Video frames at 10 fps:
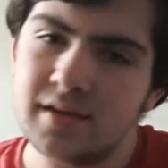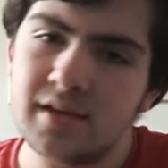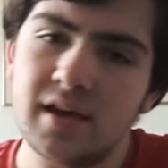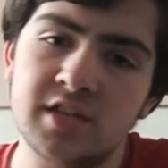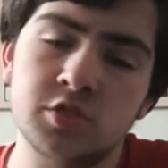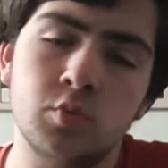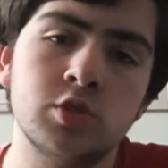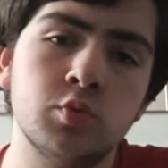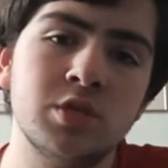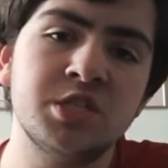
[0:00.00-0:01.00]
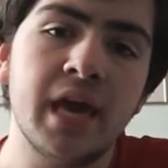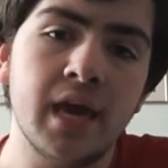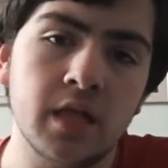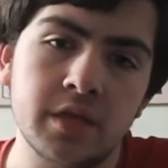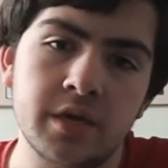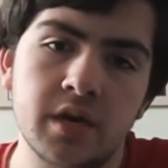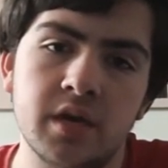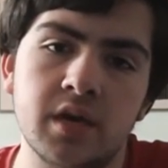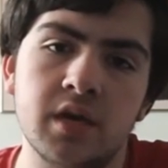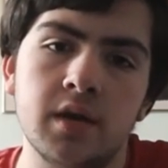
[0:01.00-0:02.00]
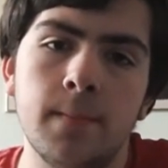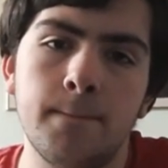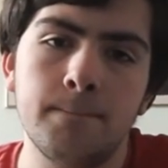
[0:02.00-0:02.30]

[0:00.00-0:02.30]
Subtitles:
Okay, so we switch to Ellie again.